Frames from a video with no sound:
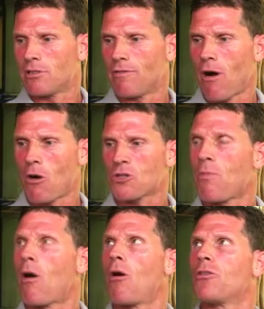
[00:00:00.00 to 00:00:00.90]
Tavares
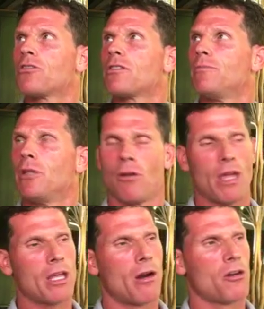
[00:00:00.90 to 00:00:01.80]
Barnes, you know,
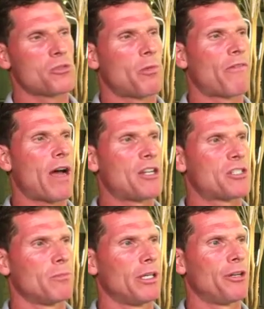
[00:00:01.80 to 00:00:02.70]
they can also
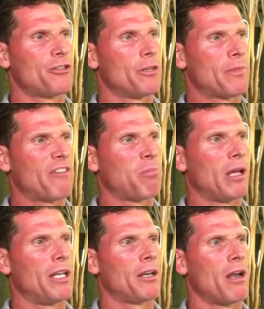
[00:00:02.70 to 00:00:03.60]
provide some leadership. They've
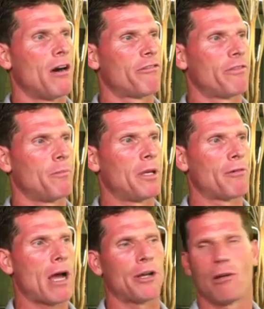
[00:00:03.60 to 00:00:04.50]
played enough and
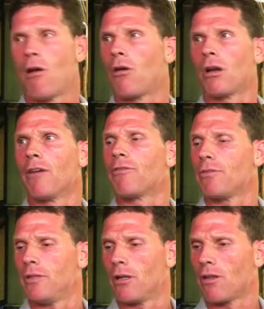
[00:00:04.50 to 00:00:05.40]
been around here long enough,
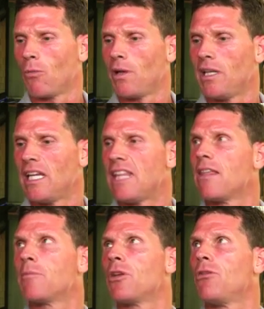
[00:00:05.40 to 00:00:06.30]
you know, that we
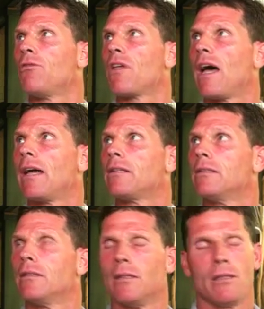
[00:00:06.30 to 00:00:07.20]
need them to do that.
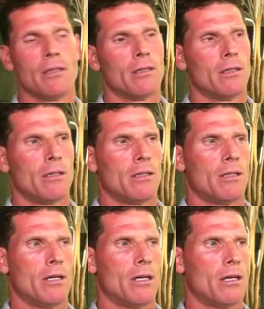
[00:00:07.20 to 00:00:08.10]

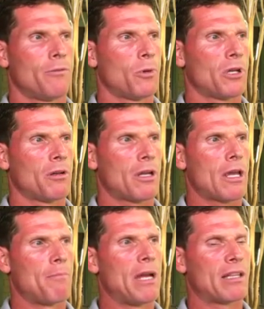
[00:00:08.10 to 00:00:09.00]
If we're going
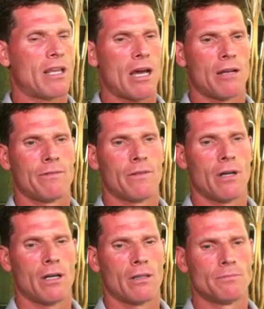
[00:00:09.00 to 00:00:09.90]
to make the kind of,
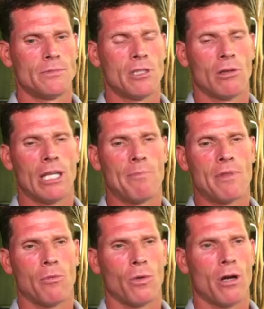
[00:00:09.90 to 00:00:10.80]
you know,
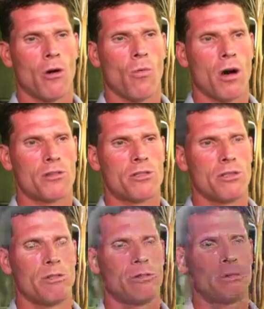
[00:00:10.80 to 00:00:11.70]
leap that we all want to.